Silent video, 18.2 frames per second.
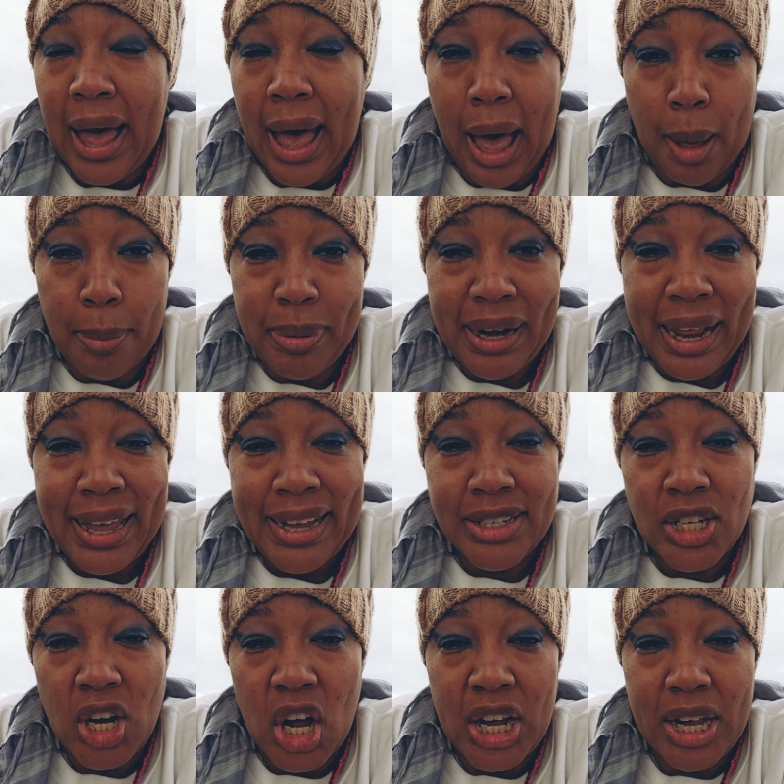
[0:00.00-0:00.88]
our
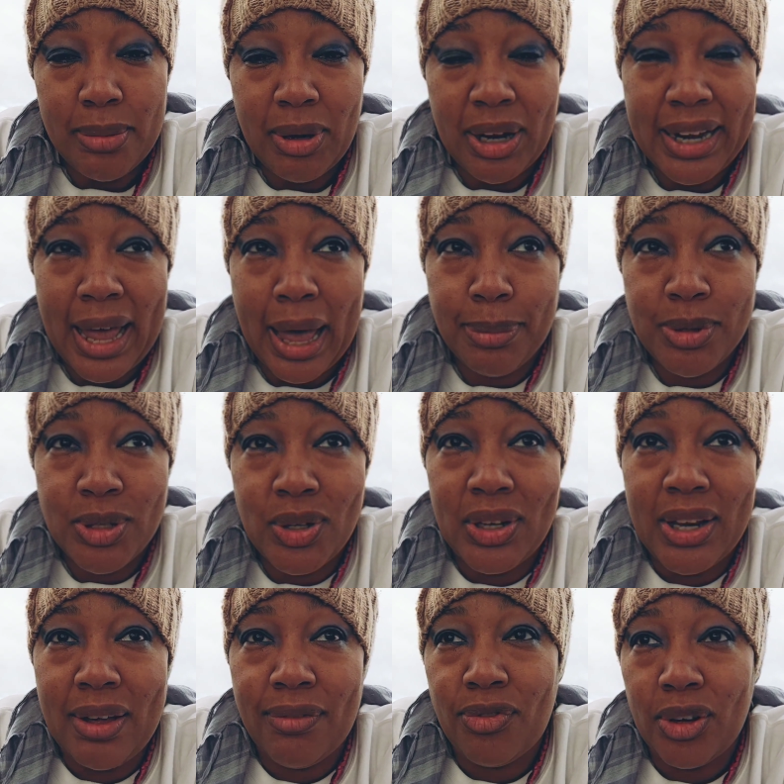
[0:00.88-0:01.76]
playtime, like
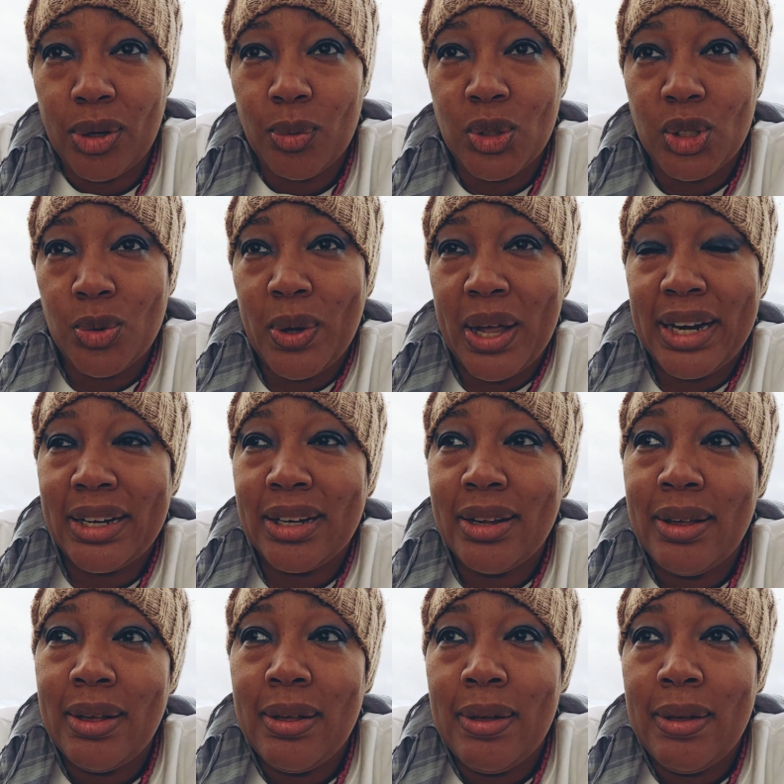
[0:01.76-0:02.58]
absolutely everything we're doing.